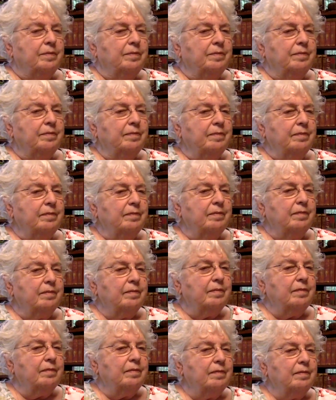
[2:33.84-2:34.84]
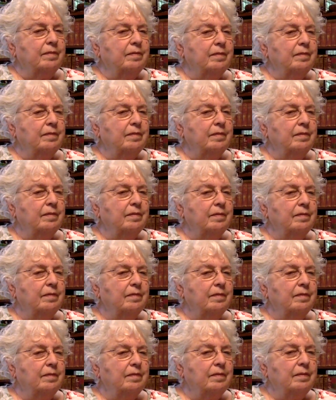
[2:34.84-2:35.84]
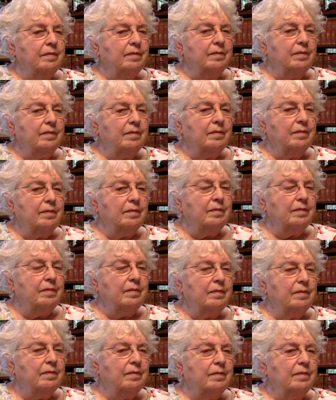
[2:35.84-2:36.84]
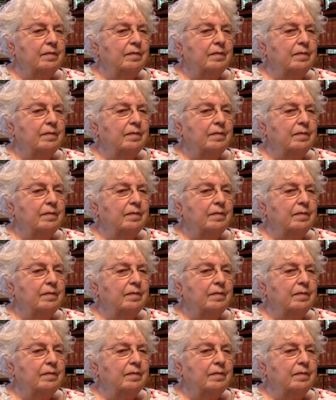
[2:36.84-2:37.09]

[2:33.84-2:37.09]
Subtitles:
This person isn't speaking.